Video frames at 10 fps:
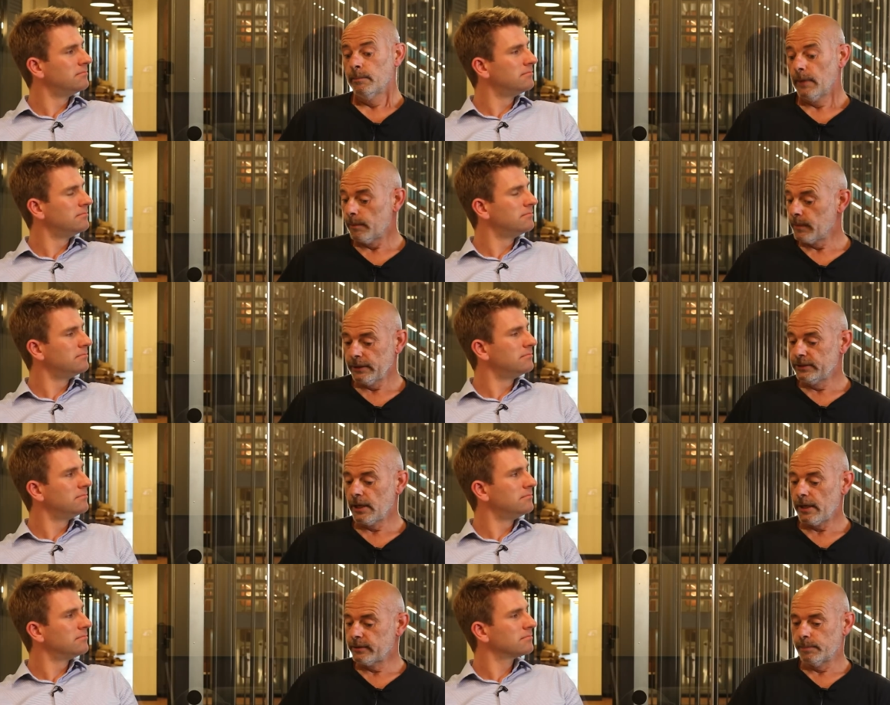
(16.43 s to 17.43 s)
Speaker 1: my, my,
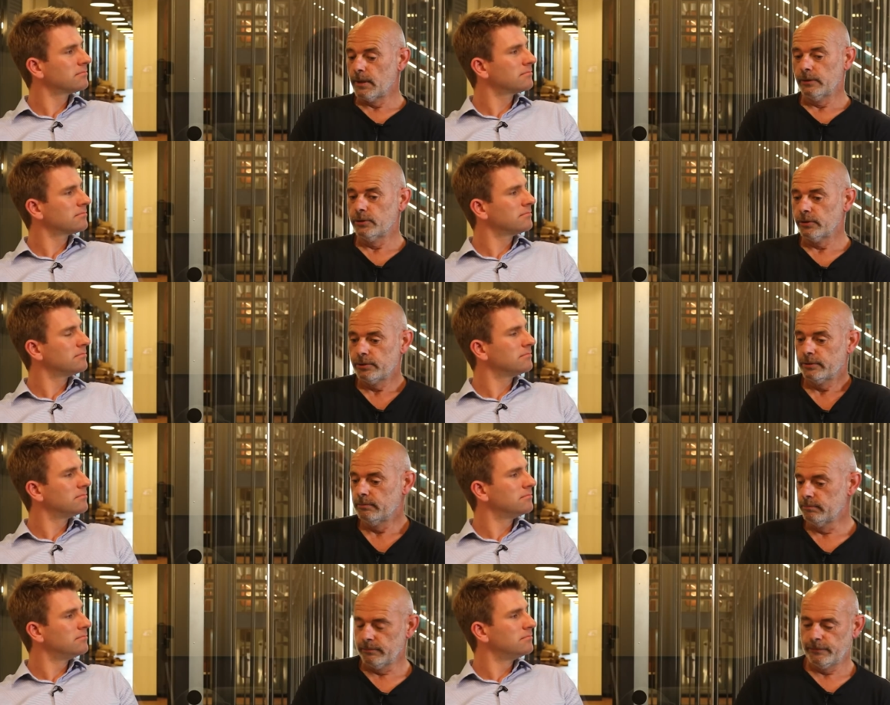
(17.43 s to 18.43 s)
charts are, are, just
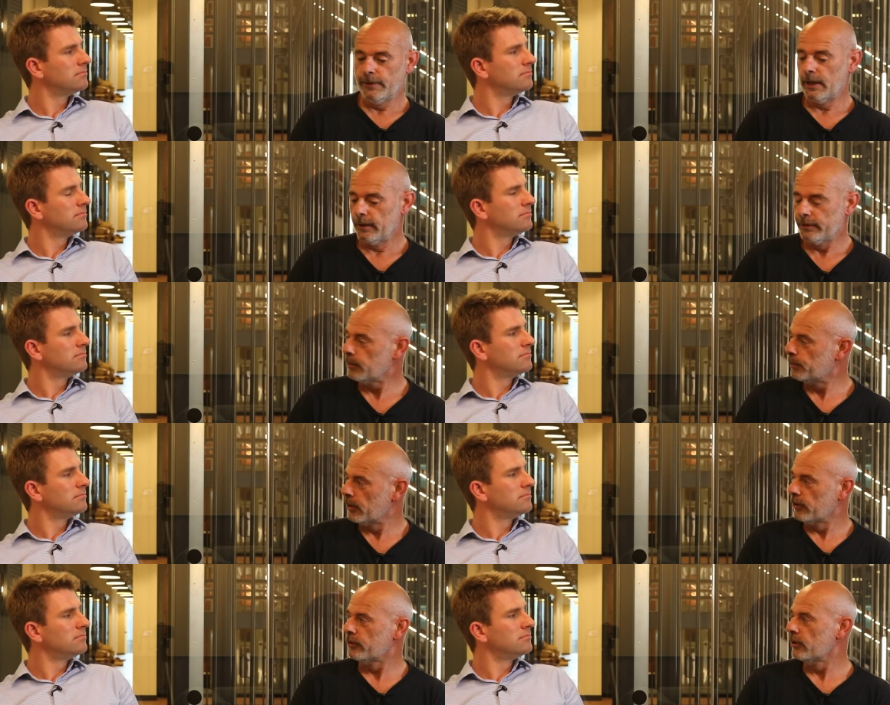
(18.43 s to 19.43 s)
fairly
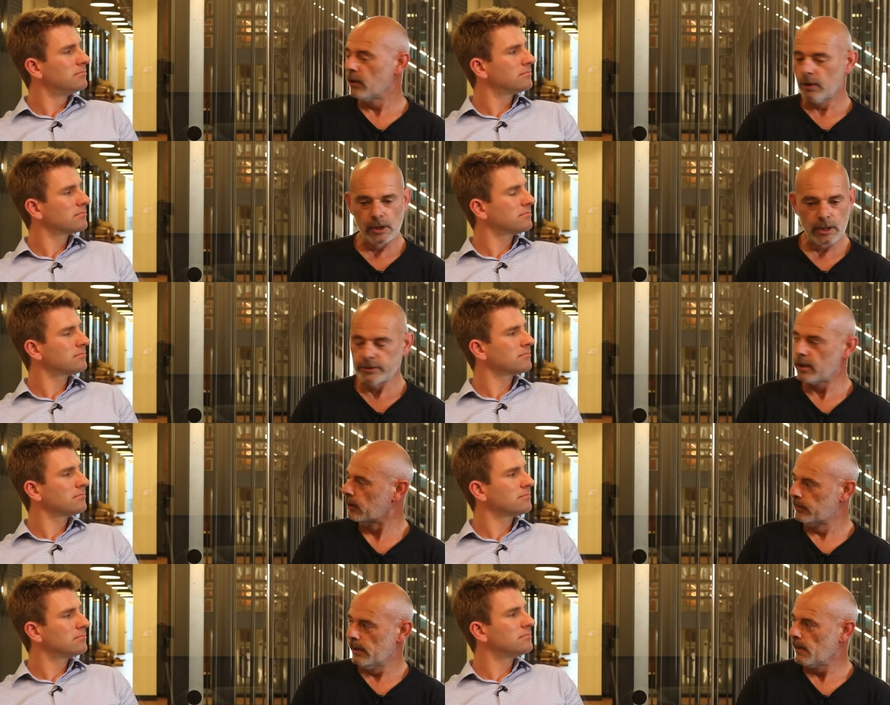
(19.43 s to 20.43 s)
simple. There's not a lot
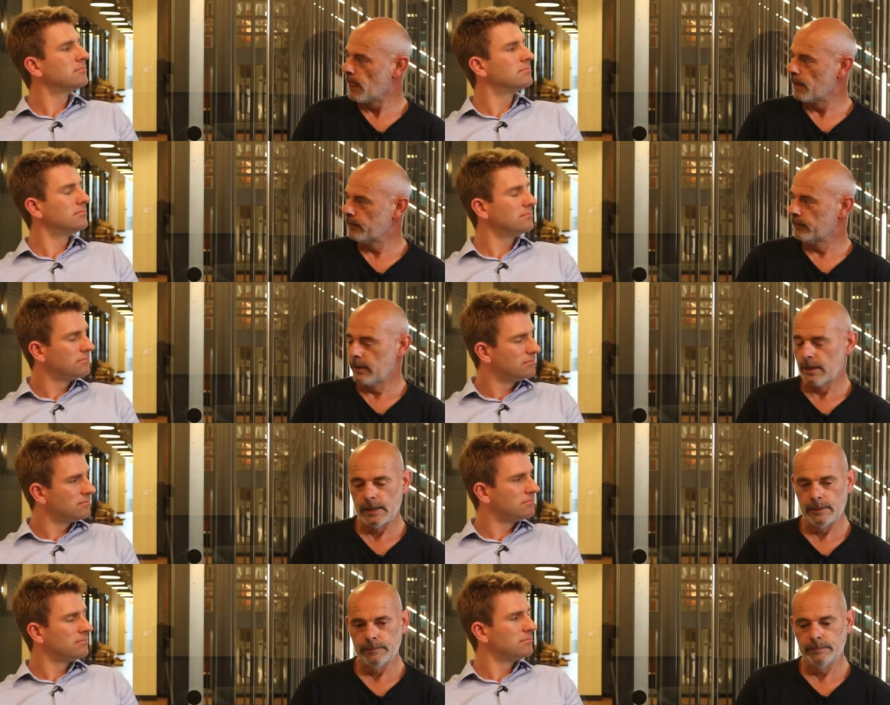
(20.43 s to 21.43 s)
on them. Mm-hmm.
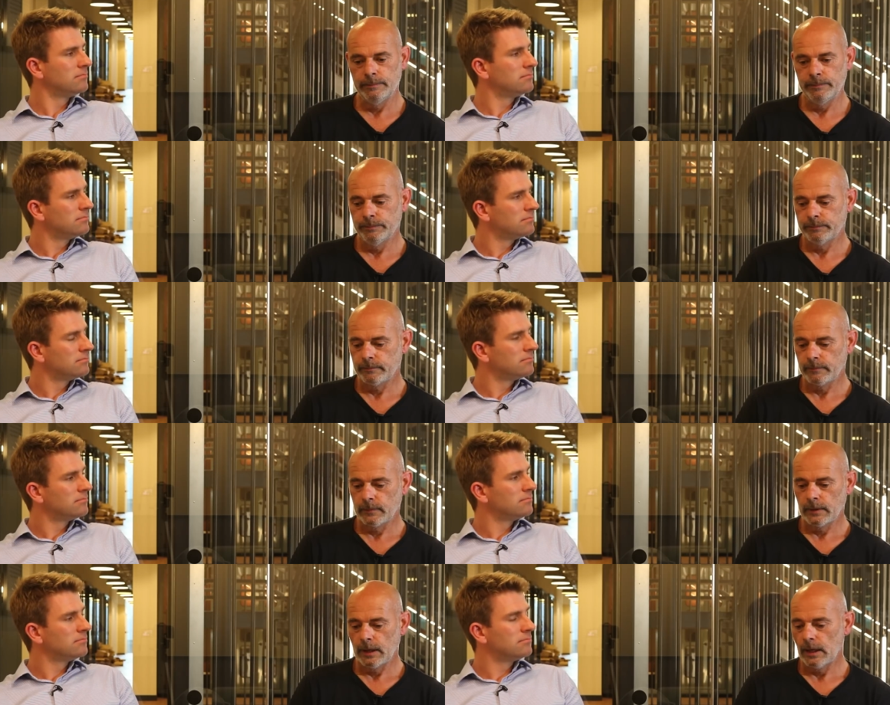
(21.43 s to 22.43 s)
Um,
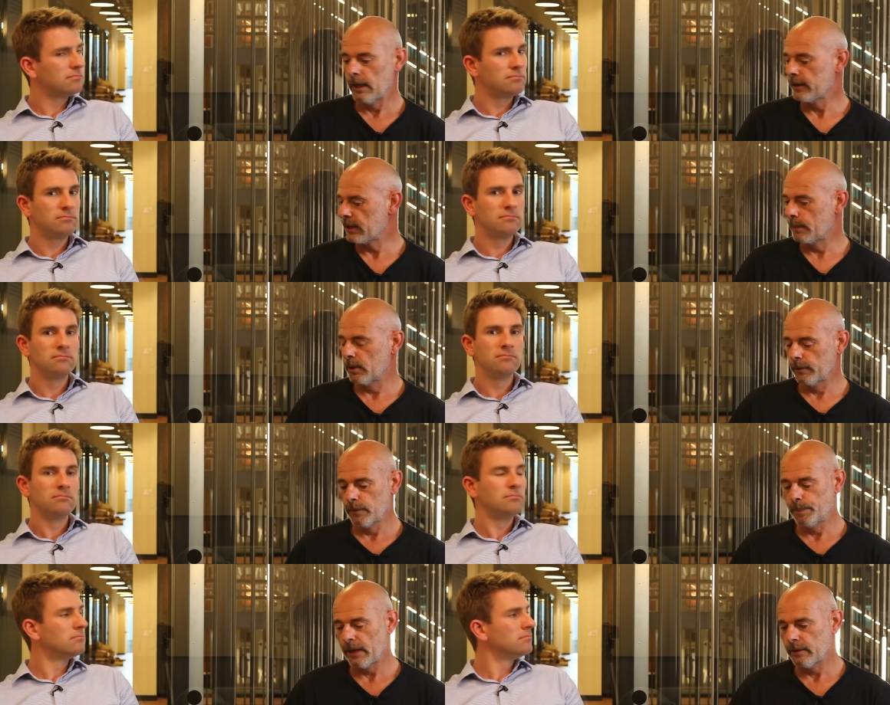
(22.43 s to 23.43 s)
like I said, looking
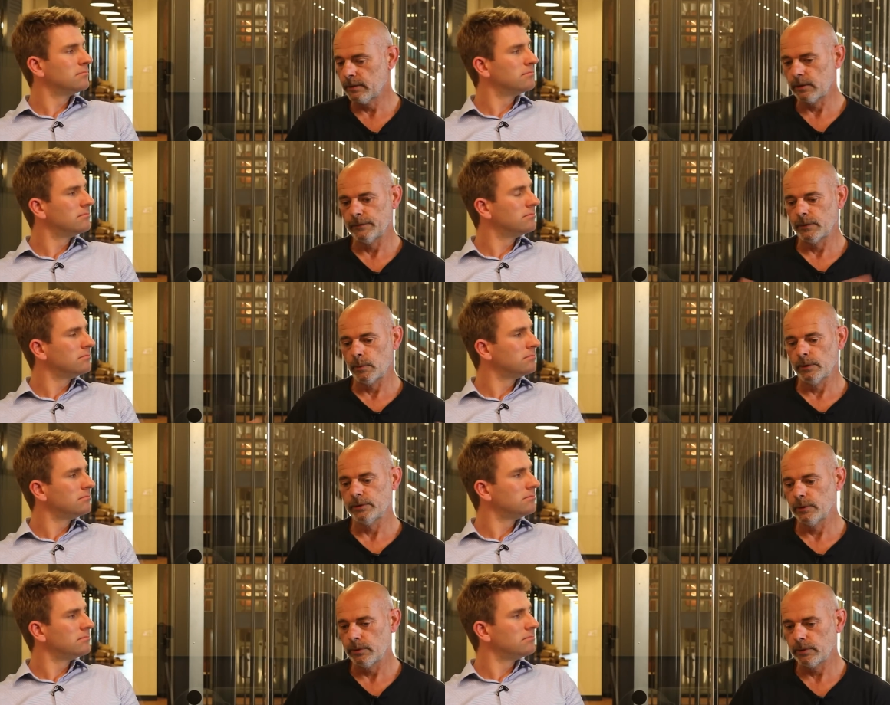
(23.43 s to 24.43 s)
for patterns, looking for the one,
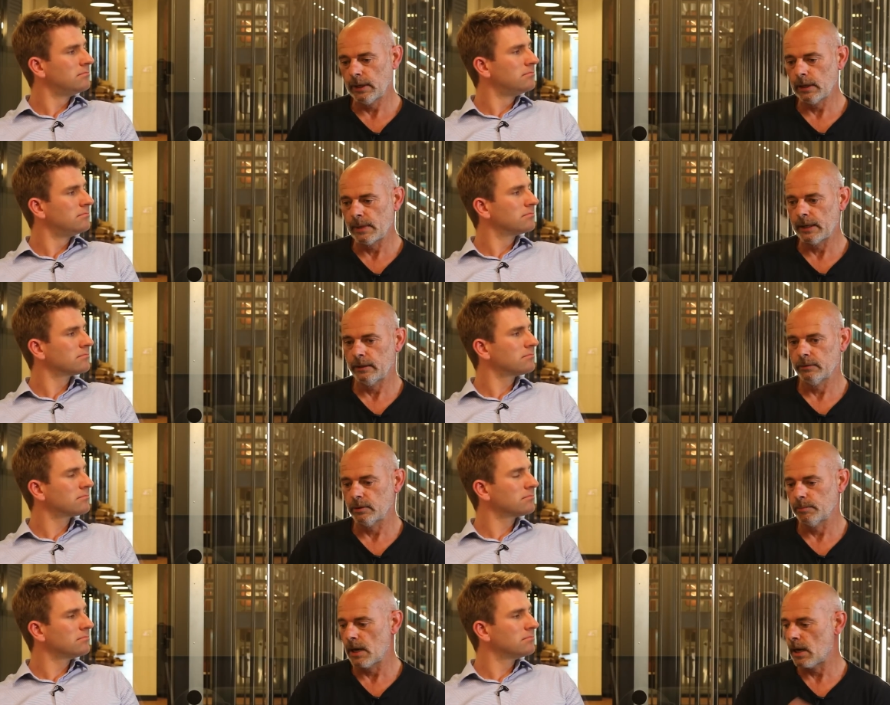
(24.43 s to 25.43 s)
two, three. I might
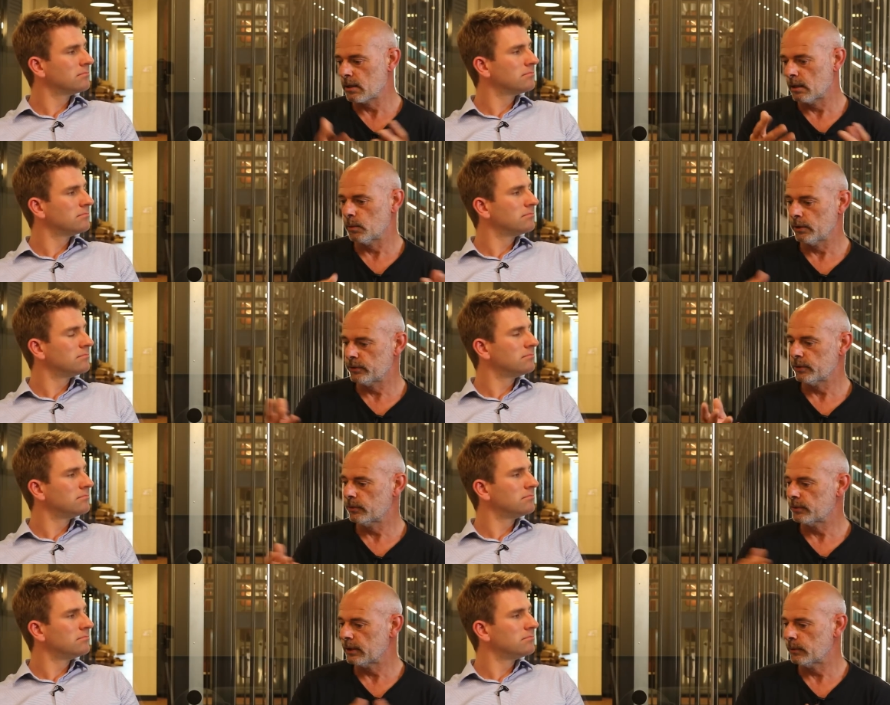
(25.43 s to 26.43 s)
sort of mark on a one, two,
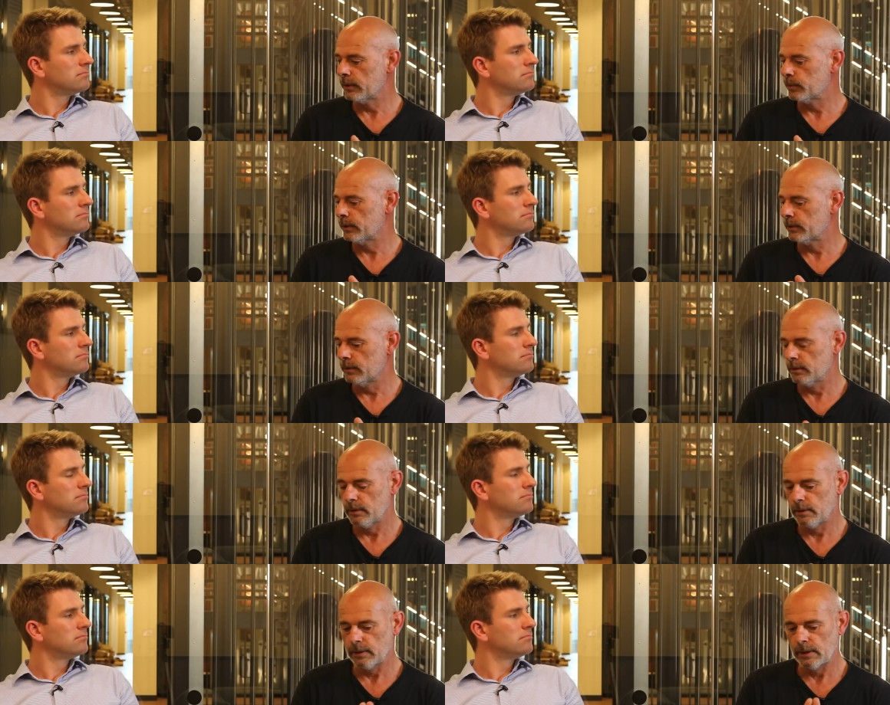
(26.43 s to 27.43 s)
three with with
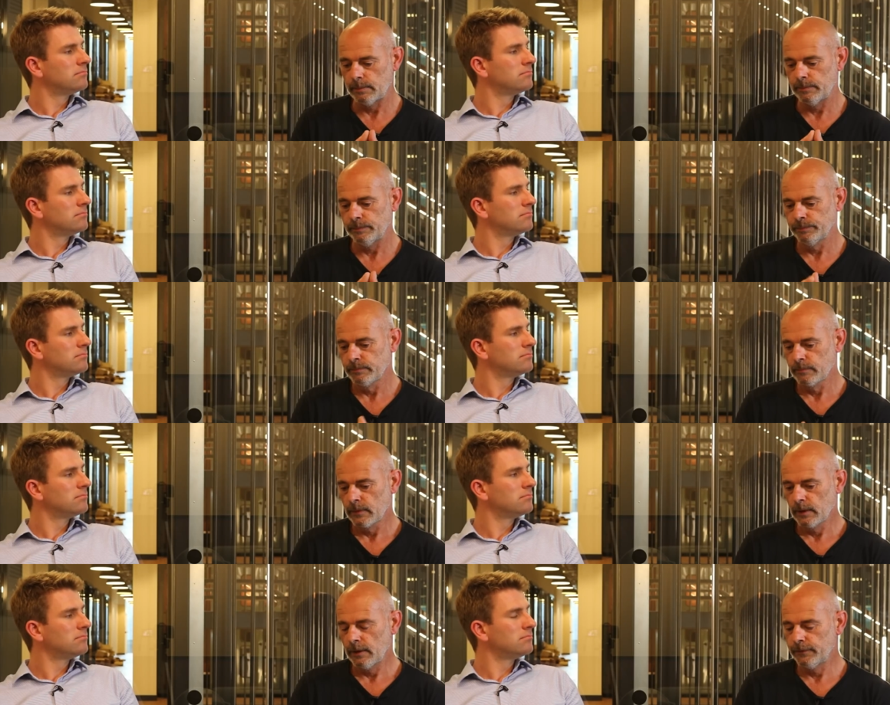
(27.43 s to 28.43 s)
um,
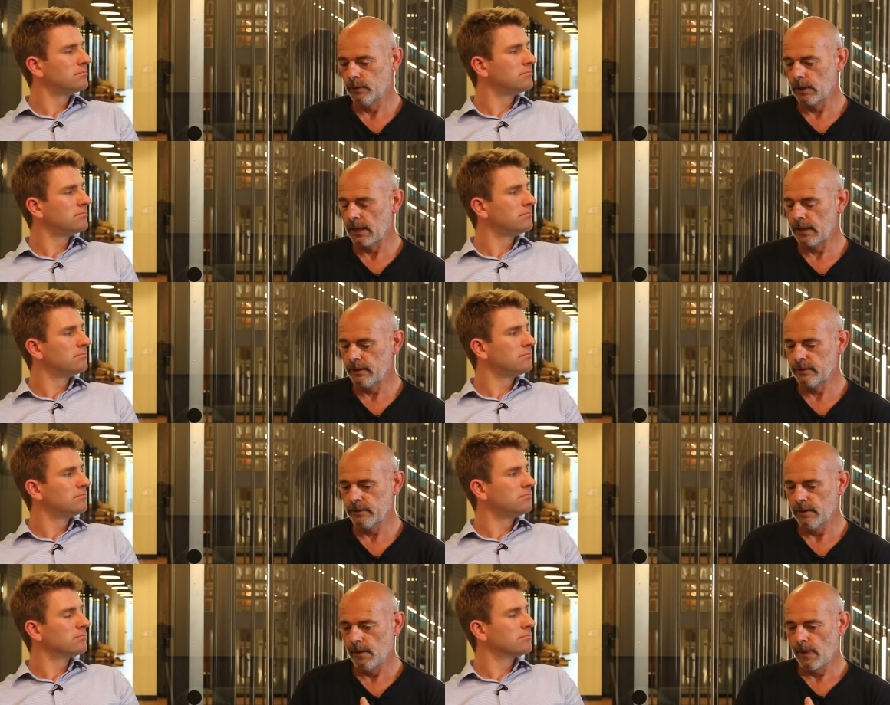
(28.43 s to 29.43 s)
a few lines.